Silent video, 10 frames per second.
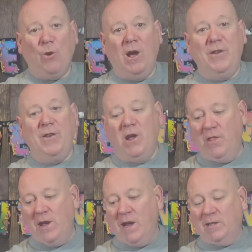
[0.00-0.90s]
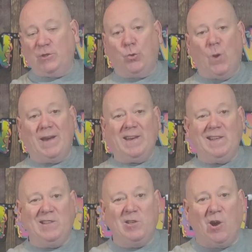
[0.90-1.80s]
another
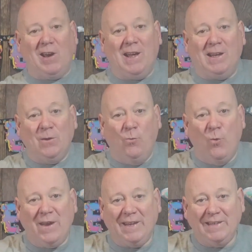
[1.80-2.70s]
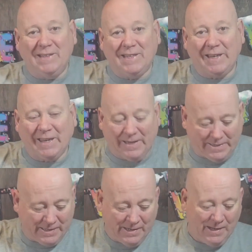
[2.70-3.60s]
$20 winning ticket.